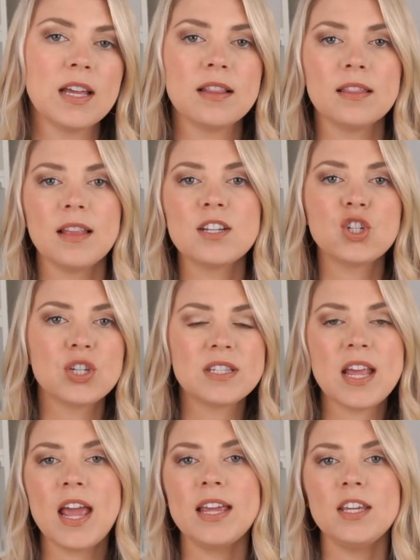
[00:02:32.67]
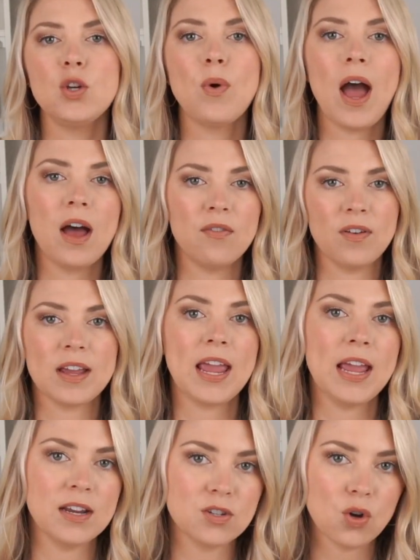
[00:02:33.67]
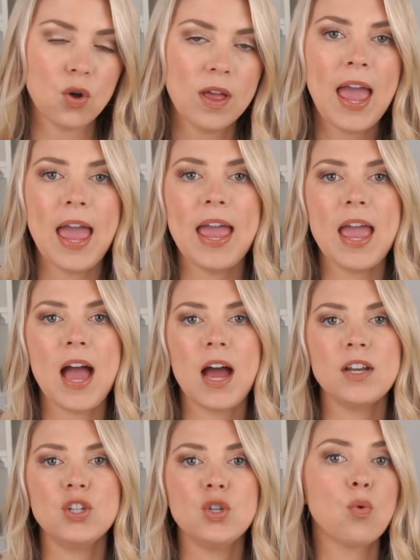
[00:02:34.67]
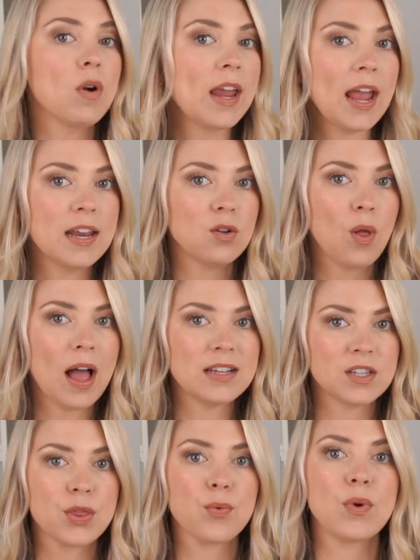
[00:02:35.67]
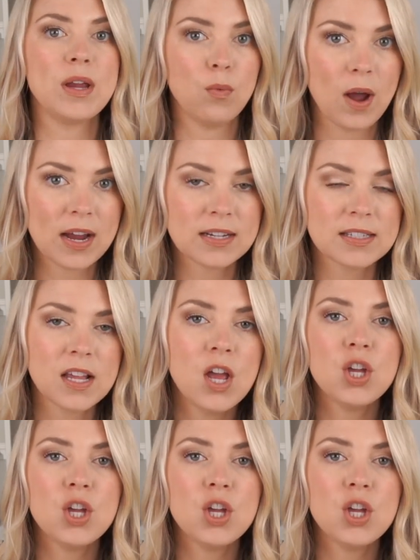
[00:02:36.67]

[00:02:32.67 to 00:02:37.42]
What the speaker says: let's just say you have a candle and your candle has 3 wicks.